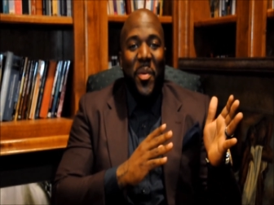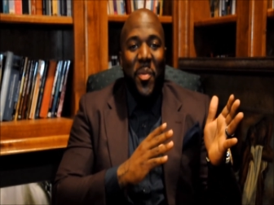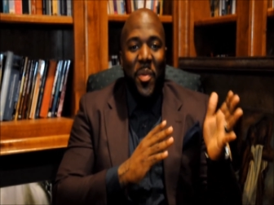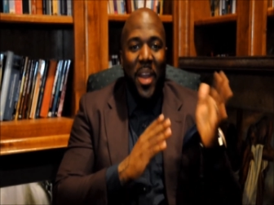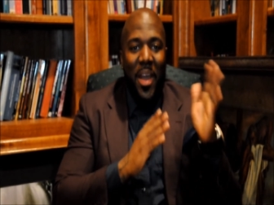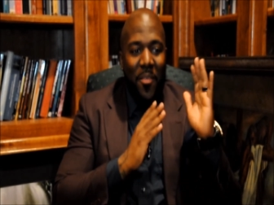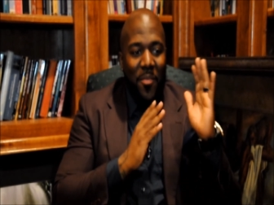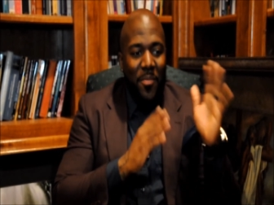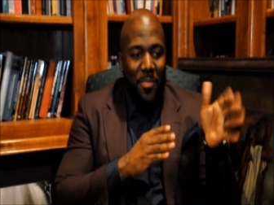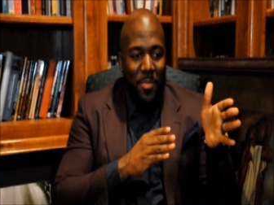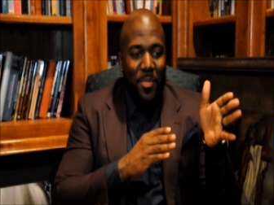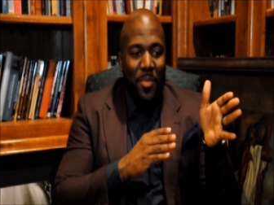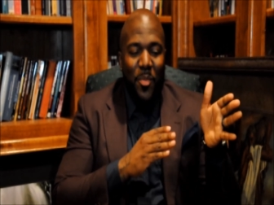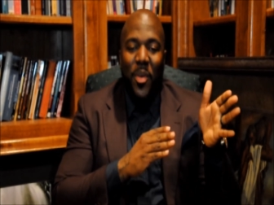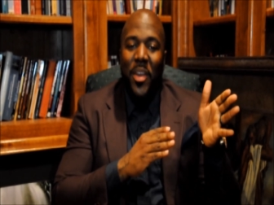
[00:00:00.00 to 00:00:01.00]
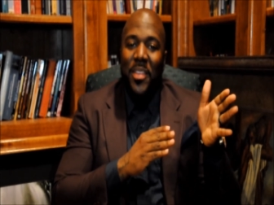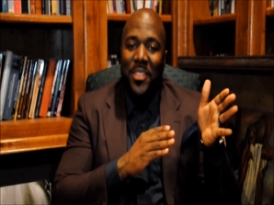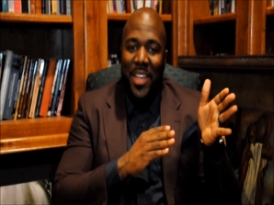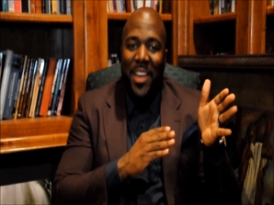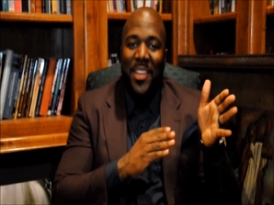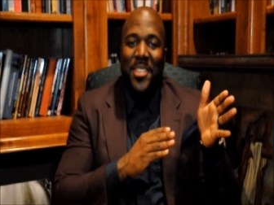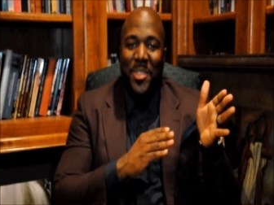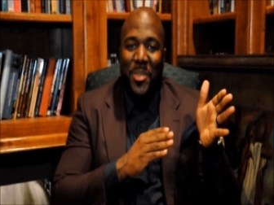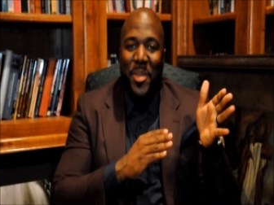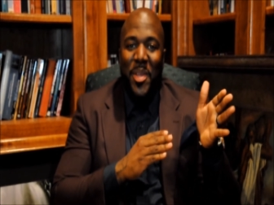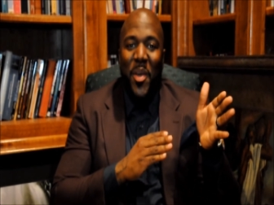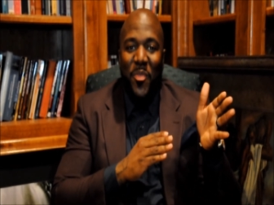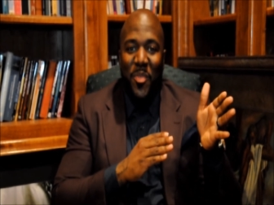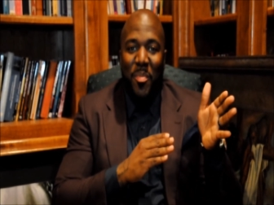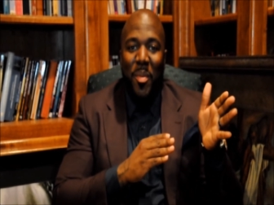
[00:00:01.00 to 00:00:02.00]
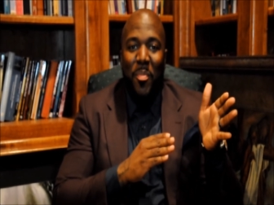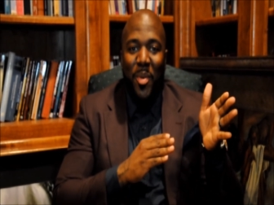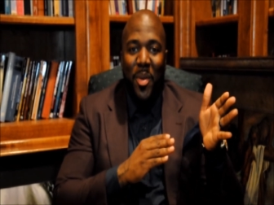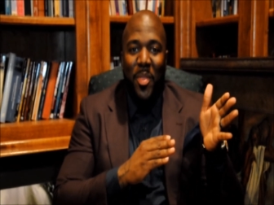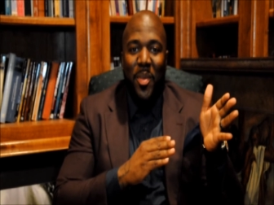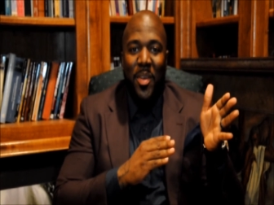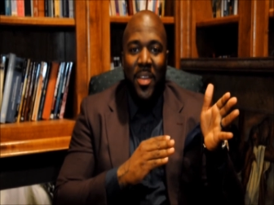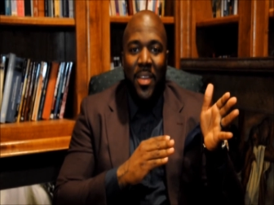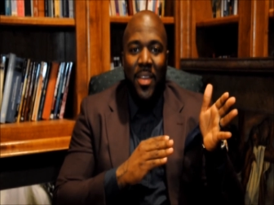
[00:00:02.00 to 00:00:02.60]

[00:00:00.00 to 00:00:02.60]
when I went inside the studio for my brother.